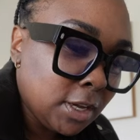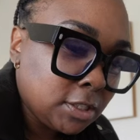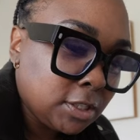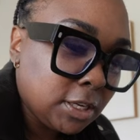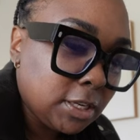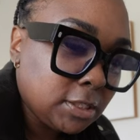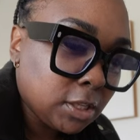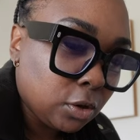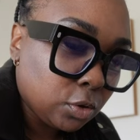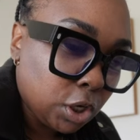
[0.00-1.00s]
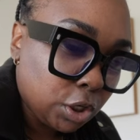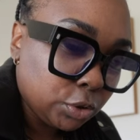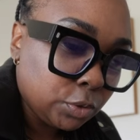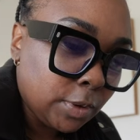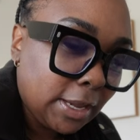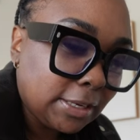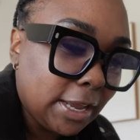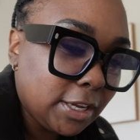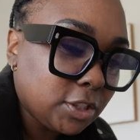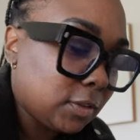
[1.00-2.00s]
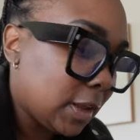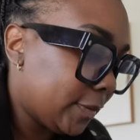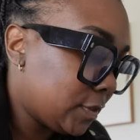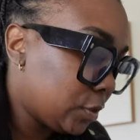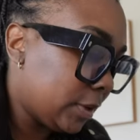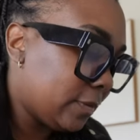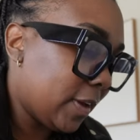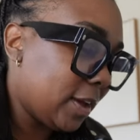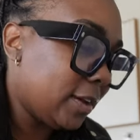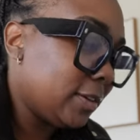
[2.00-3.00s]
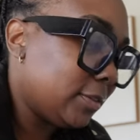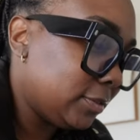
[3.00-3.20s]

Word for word: She's SoCo and Angel Life twenty-five.